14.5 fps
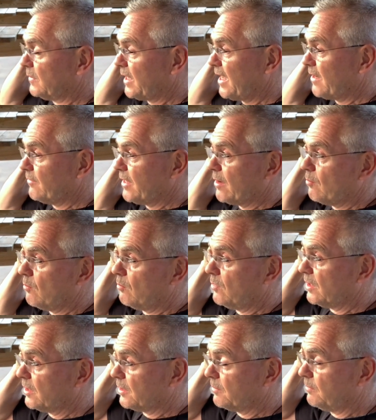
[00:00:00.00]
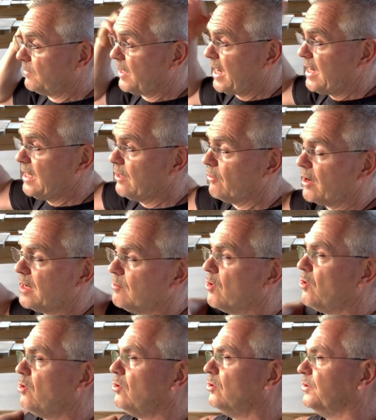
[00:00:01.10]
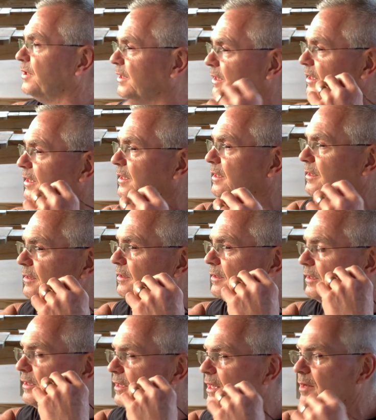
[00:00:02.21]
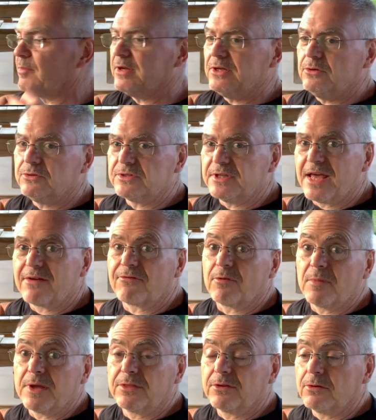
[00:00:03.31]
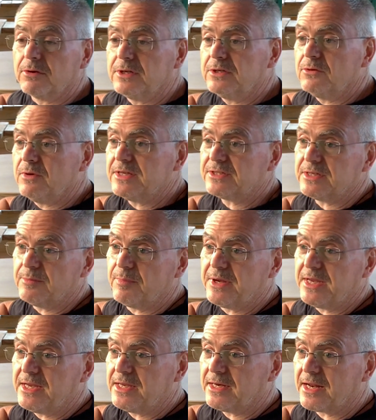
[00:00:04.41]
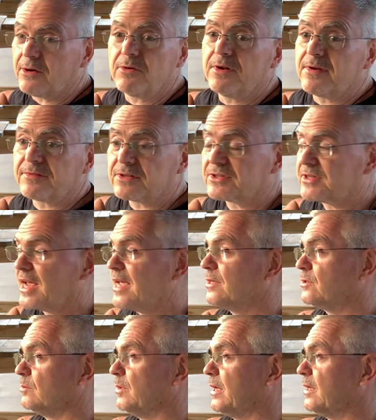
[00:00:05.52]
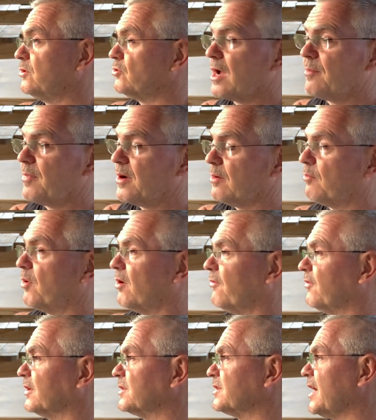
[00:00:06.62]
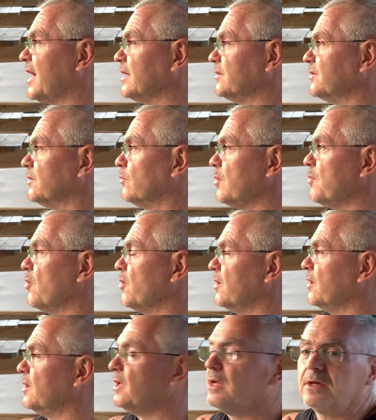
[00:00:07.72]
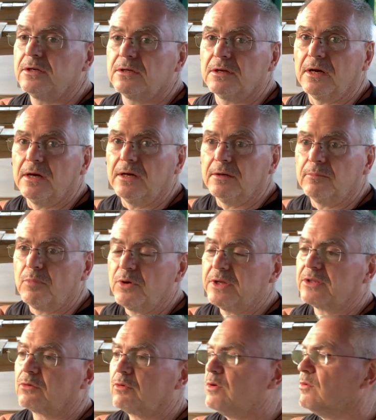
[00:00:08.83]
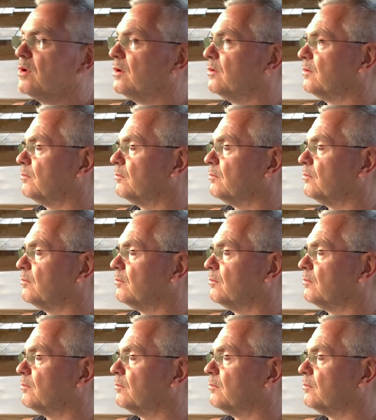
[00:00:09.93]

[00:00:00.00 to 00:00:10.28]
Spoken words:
have that 80 grain mold, and been using that for my 32 ACP, and I don't even have to size them. They drop out perfect size, 3.315,